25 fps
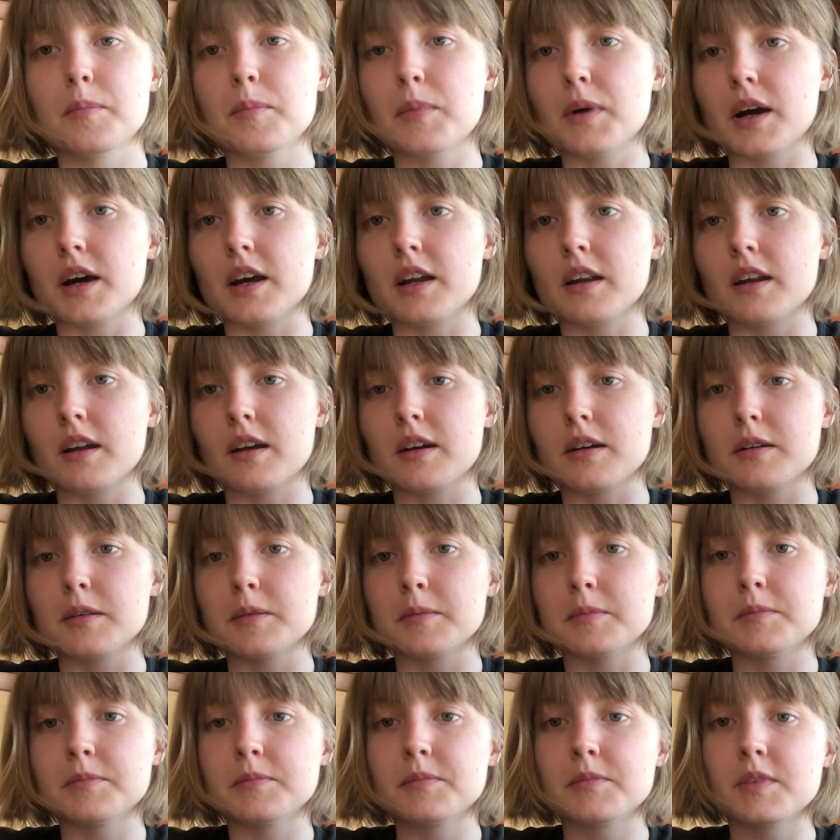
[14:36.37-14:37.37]
but
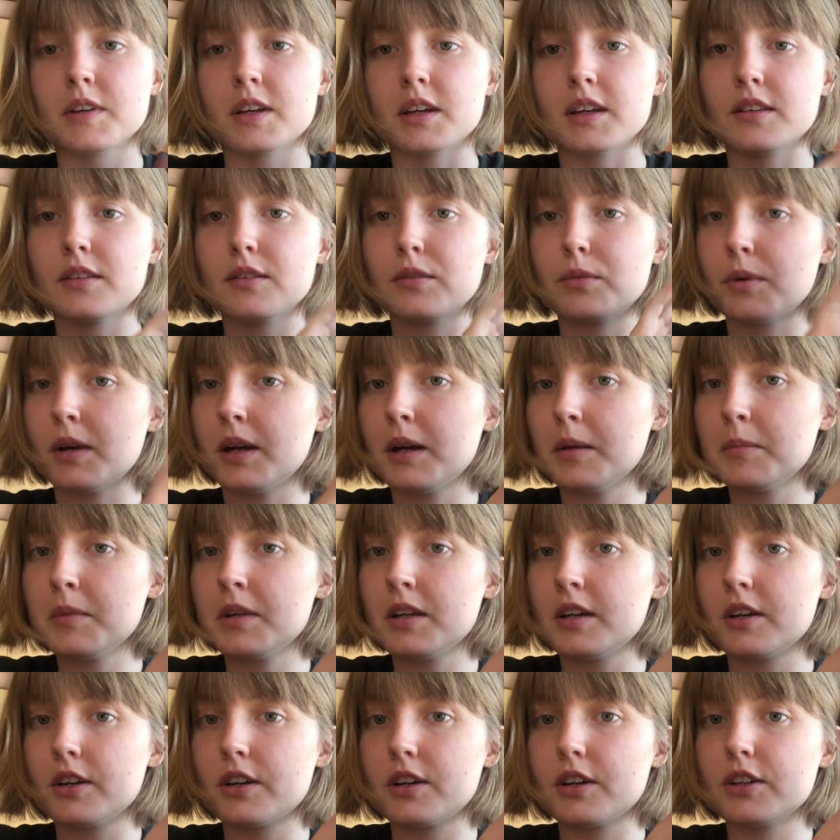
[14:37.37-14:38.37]
that's why I'm
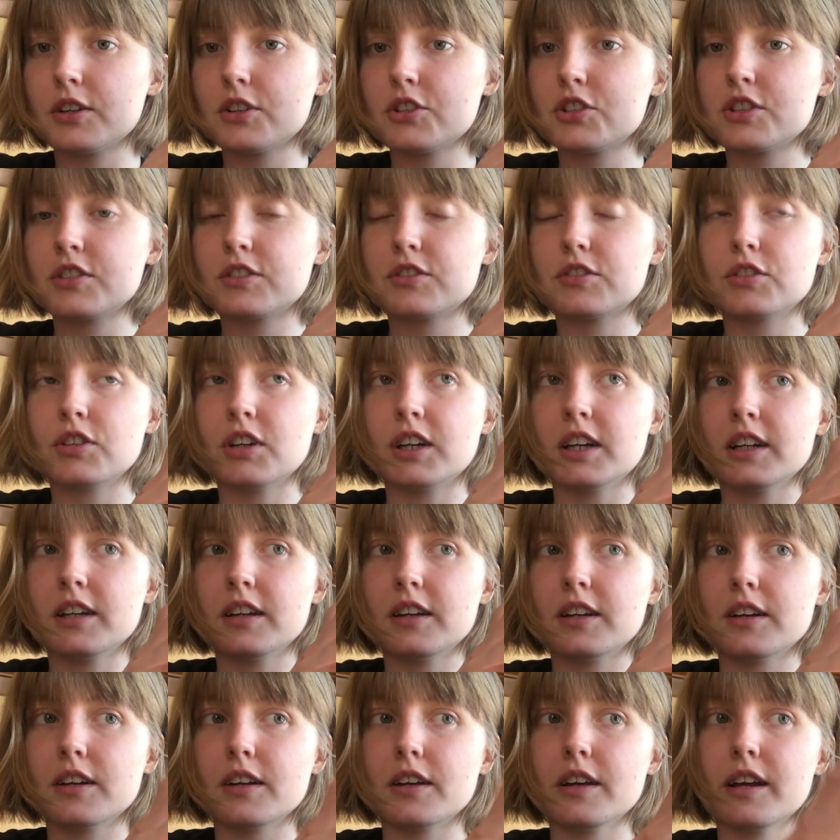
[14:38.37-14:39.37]
here, just trying
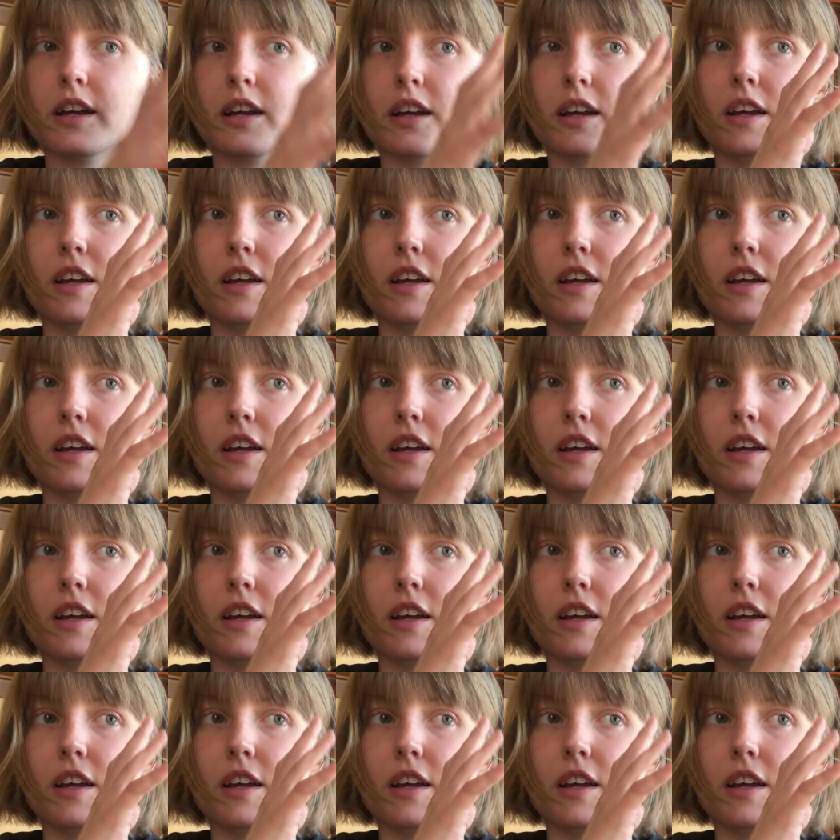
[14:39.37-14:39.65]
to